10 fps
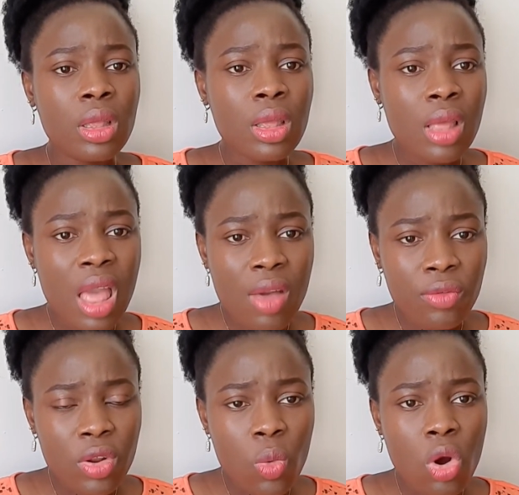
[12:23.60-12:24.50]

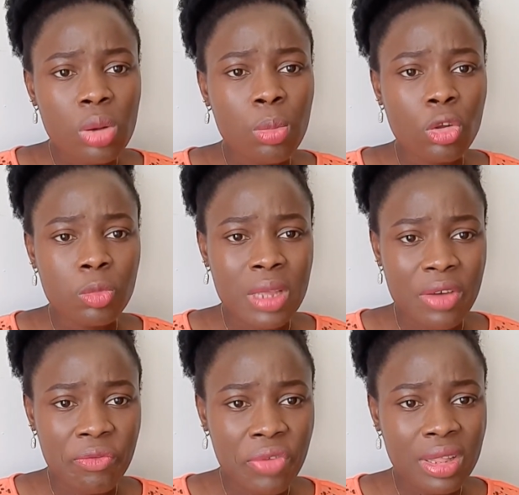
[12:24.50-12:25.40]
Everyone must be
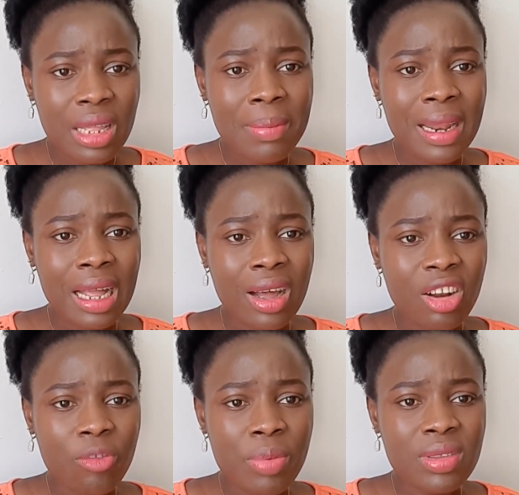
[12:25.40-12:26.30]
affected by the kind
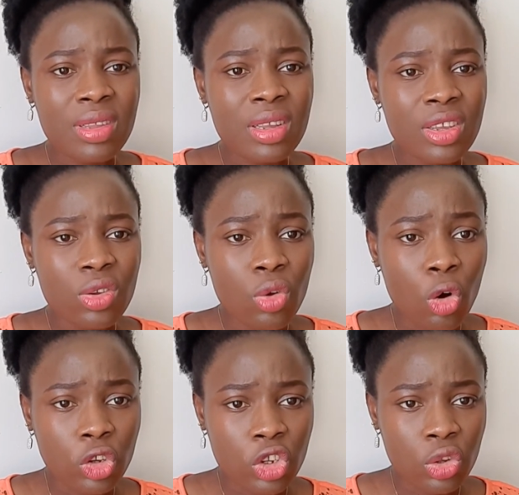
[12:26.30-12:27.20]
of person he
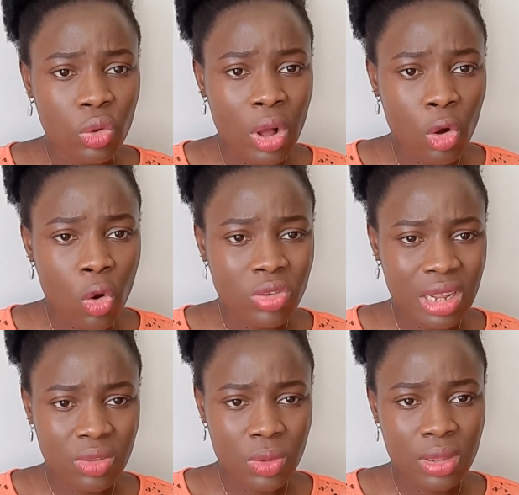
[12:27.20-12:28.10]
or she goes
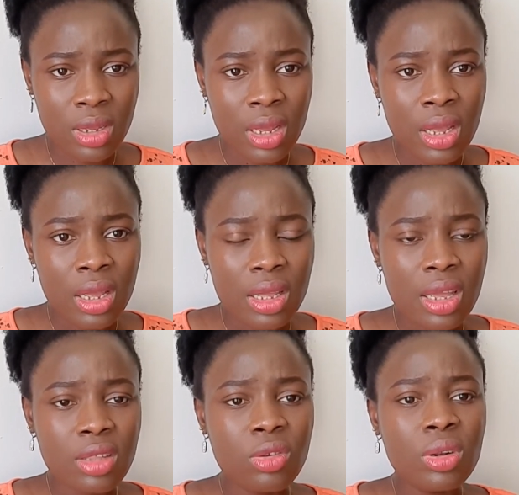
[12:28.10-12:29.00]
out with.
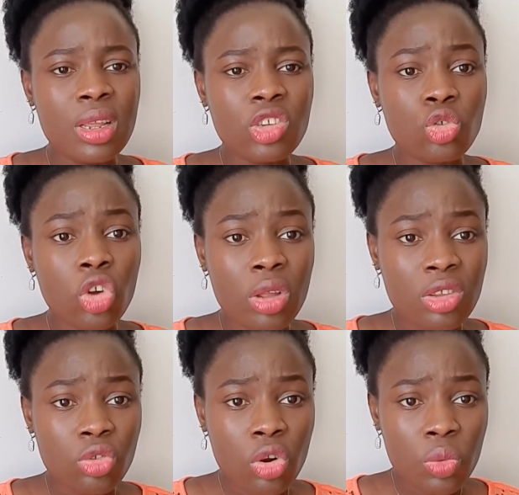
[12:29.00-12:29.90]
It's only a strong
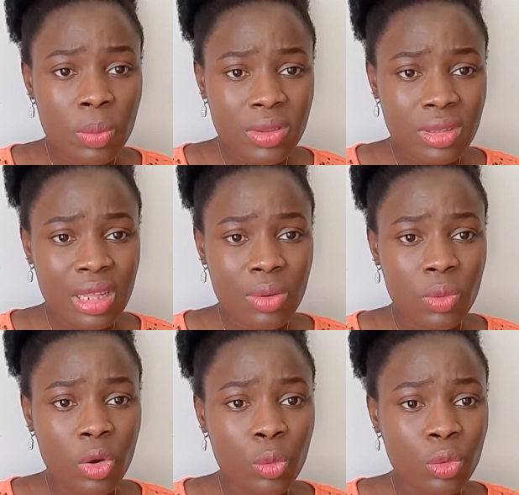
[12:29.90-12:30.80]
willed person
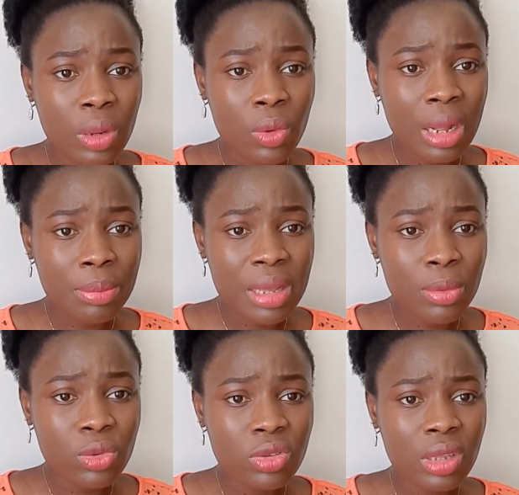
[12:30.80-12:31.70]
that can be able
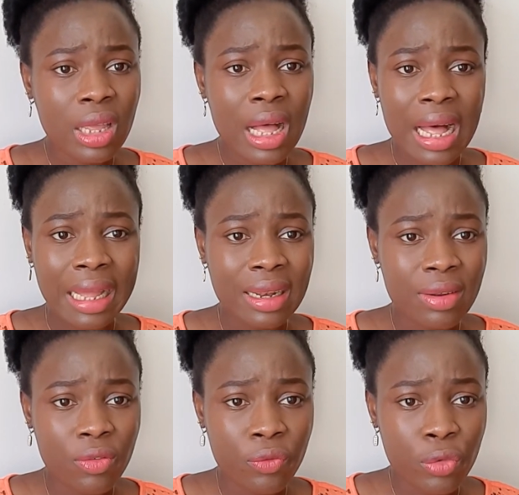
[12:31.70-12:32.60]
to say, I
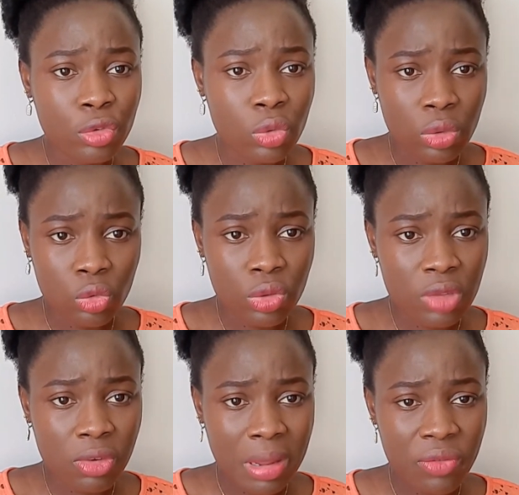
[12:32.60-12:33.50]
refuse to do this
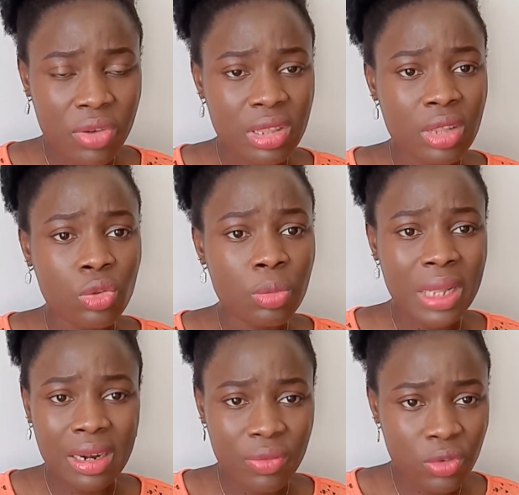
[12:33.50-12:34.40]
for my friends. They do it, but I
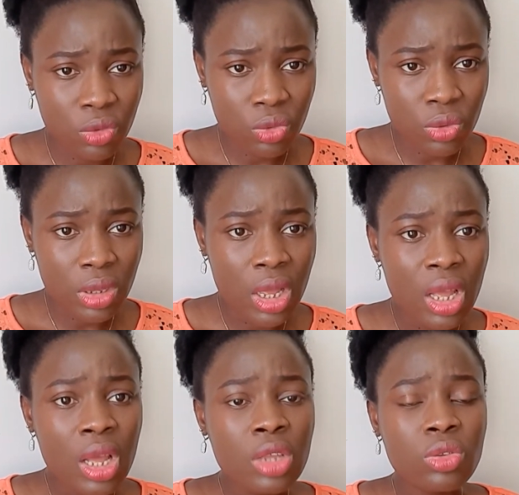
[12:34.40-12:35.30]
refuse to do it.
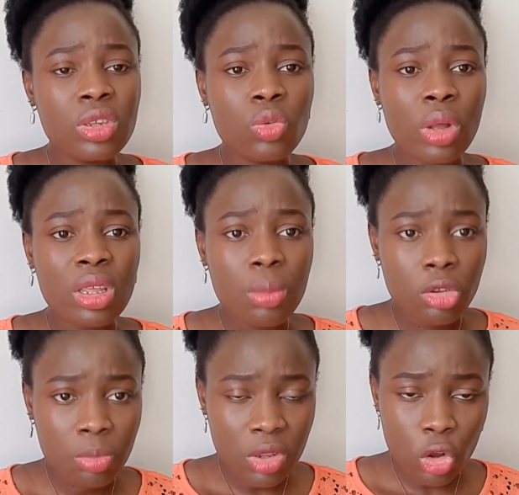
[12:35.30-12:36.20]
So this is why you
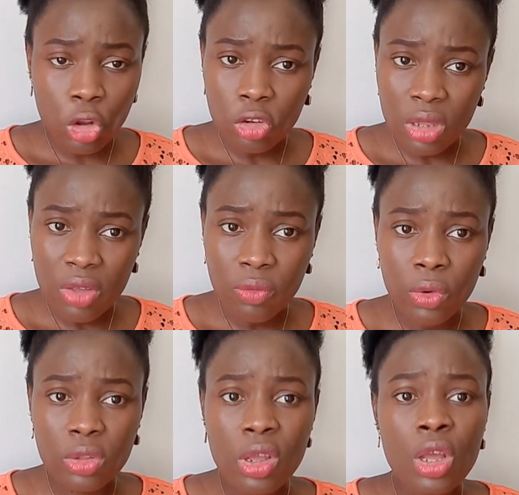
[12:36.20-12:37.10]
must make conscious effort